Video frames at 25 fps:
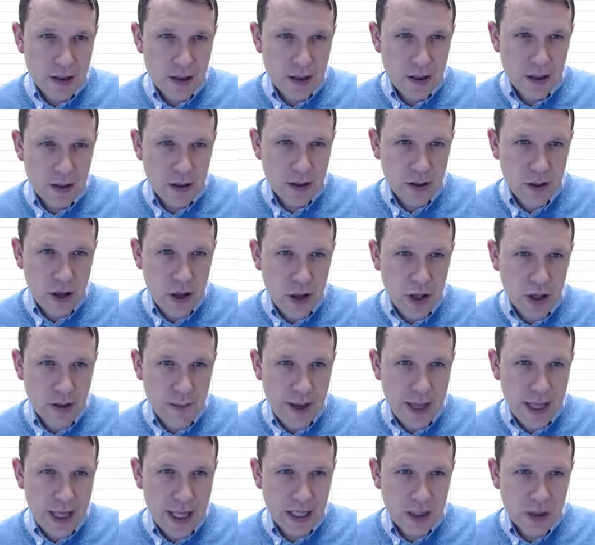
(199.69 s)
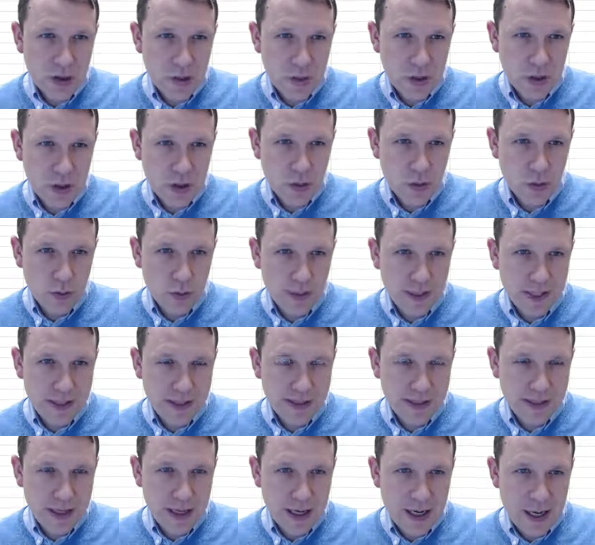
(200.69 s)
to column H which will
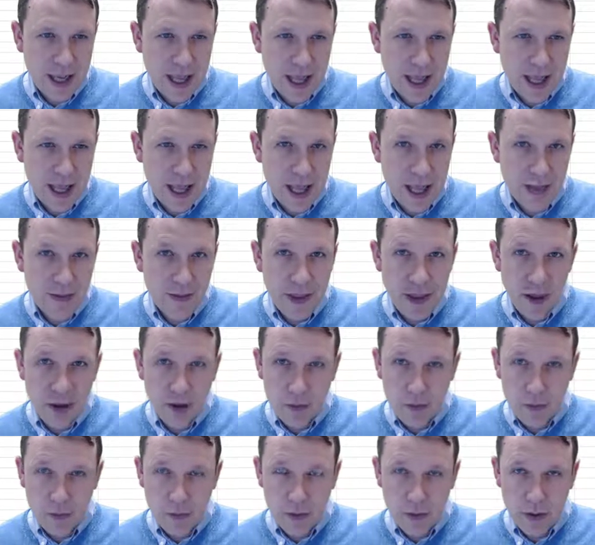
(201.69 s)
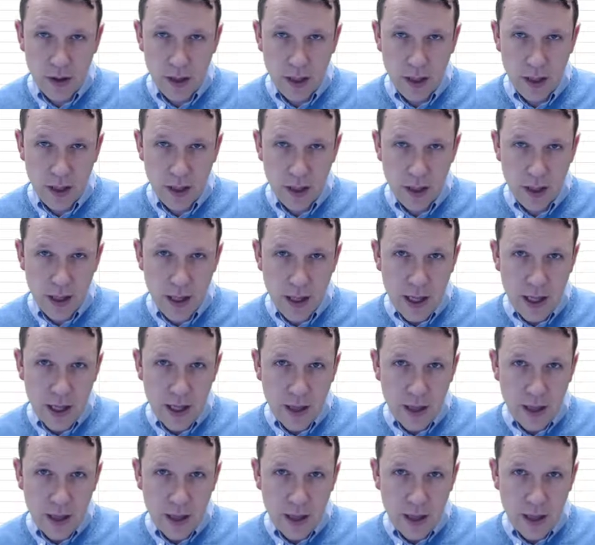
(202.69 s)
be Sunday and then uh,